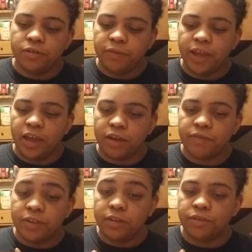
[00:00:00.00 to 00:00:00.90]
We have
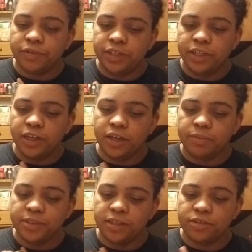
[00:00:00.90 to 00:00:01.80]
three
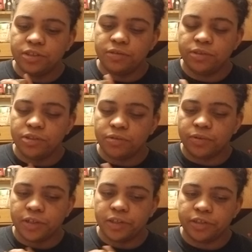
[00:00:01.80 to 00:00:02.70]
Cups and two
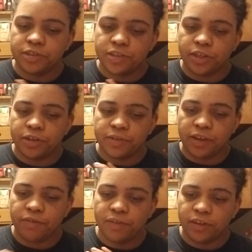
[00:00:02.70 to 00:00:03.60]
Swords, so
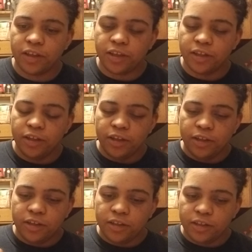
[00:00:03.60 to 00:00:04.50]
definitely
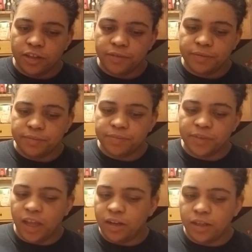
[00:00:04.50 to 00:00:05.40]

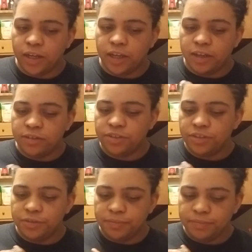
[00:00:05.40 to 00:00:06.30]
not a lot of
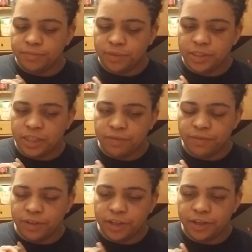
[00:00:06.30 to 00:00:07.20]
action, but
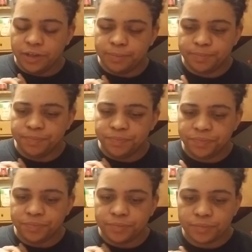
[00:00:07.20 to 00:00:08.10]
definitely um
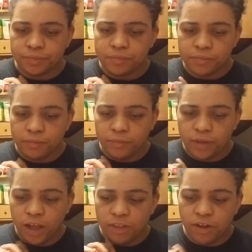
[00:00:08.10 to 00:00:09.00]

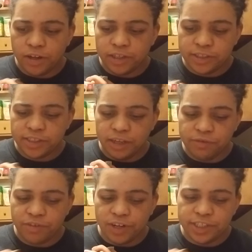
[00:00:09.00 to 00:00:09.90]
a lot of
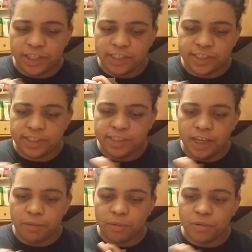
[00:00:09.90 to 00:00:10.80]
stuff trying to get
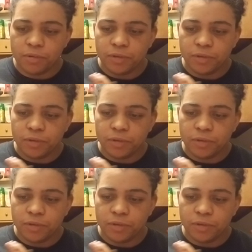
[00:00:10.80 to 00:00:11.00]
stable.